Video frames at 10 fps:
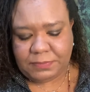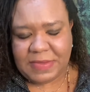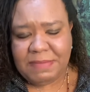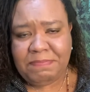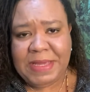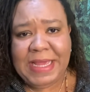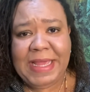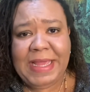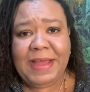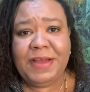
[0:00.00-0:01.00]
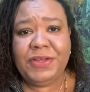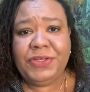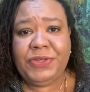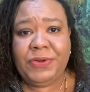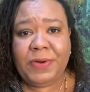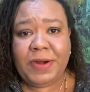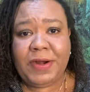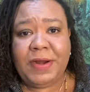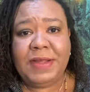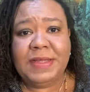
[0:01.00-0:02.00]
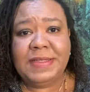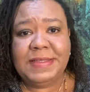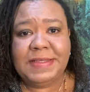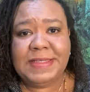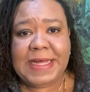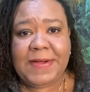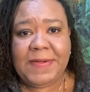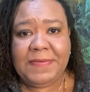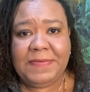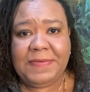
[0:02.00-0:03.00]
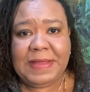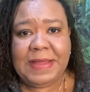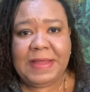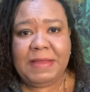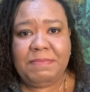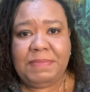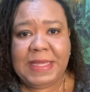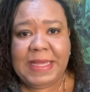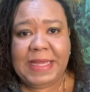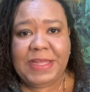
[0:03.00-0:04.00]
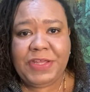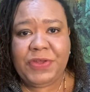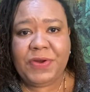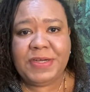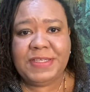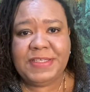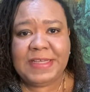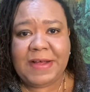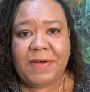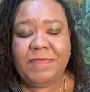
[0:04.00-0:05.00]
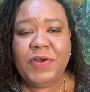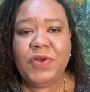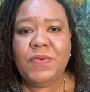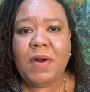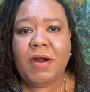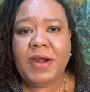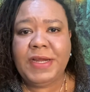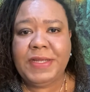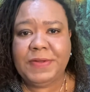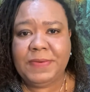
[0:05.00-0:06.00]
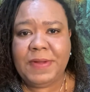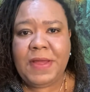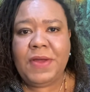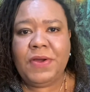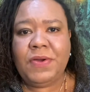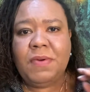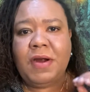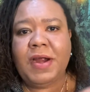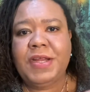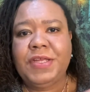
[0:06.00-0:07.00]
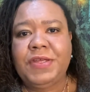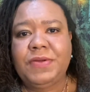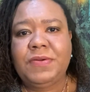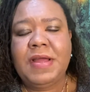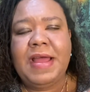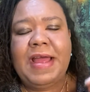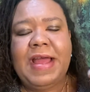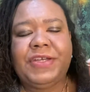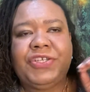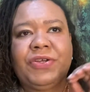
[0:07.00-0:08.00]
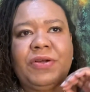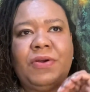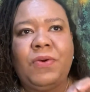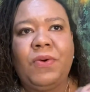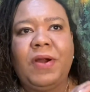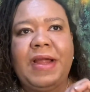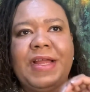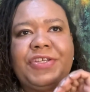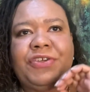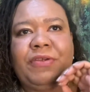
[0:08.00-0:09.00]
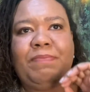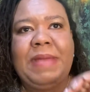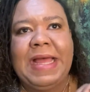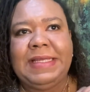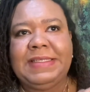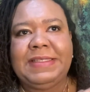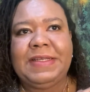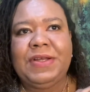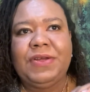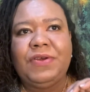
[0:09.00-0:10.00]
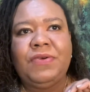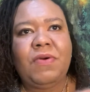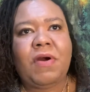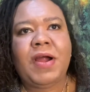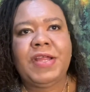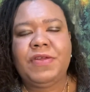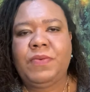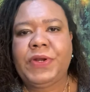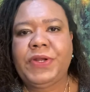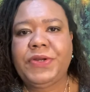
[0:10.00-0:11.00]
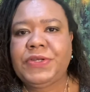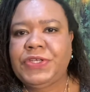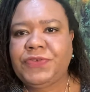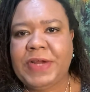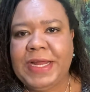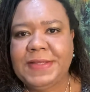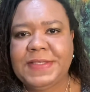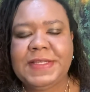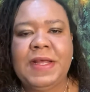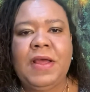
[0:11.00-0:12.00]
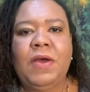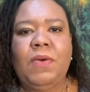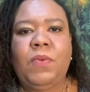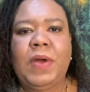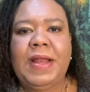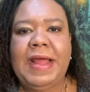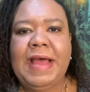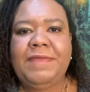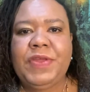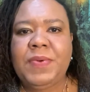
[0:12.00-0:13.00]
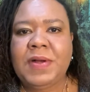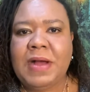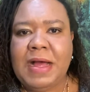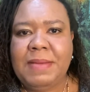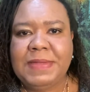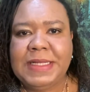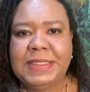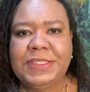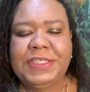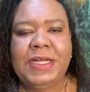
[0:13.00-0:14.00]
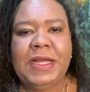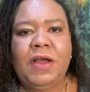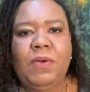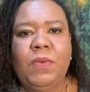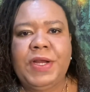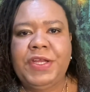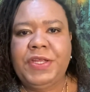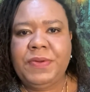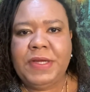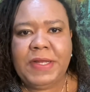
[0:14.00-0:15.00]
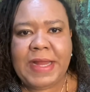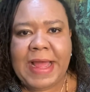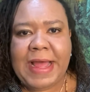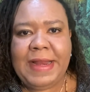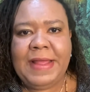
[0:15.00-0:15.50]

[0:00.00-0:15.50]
Be yourself. Be yourself. Who are you? Who are you at your core, at your best? Who are you? What are your strengths? What have you accomplished? What are you good at?